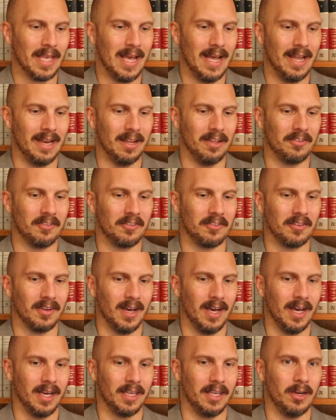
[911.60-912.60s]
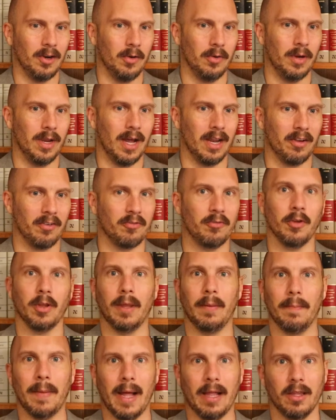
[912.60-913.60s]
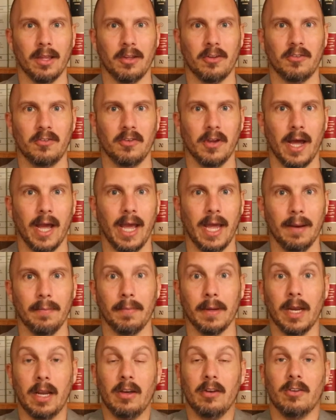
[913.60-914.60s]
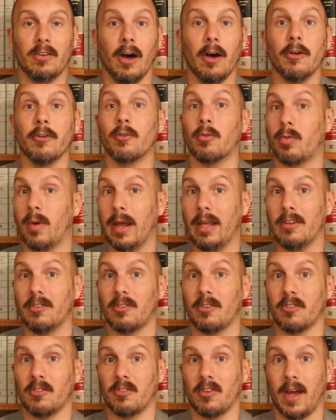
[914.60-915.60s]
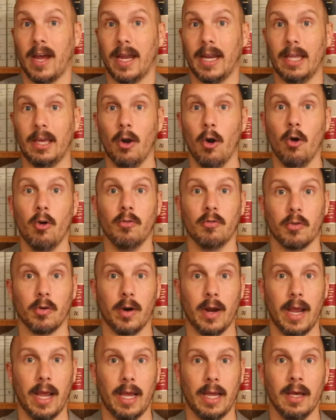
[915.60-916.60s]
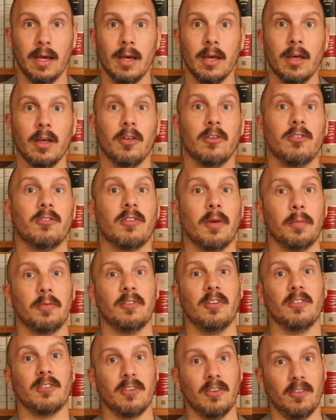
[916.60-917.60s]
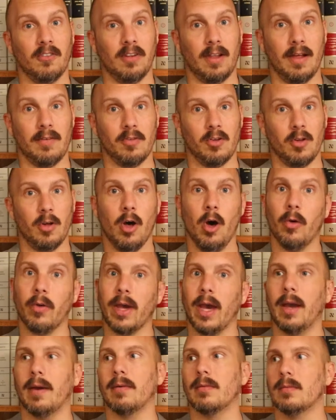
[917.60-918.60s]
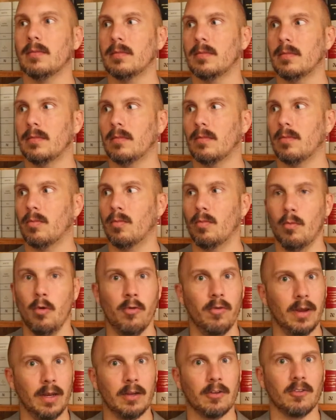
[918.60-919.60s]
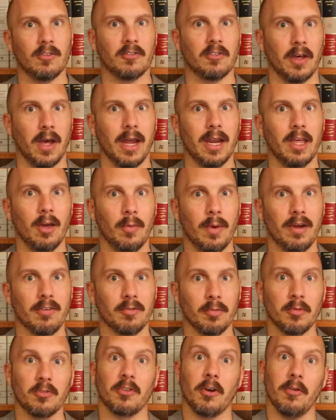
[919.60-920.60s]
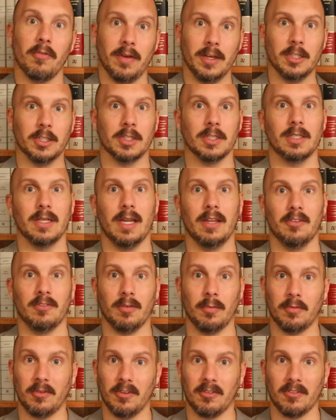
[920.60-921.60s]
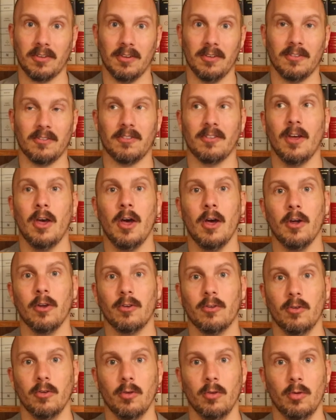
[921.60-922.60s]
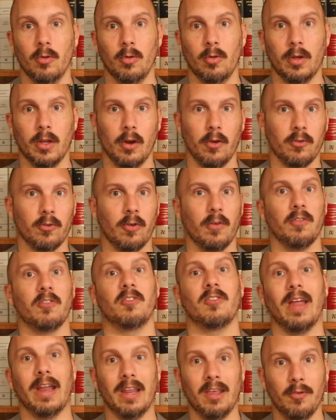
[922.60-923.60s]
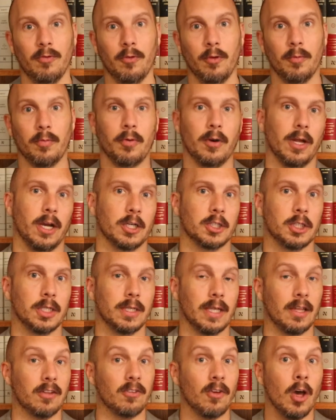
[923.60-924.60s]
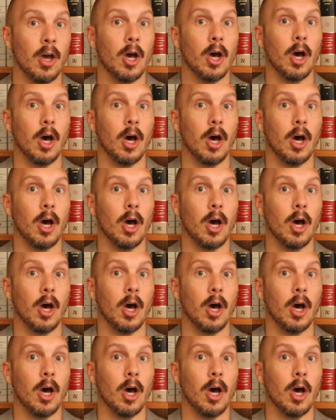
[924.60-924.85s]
a fully balanced diet, but it does raise society over a subsistence level. Okay, moving society away from starvation and subsistence to, sort of steady food production, that's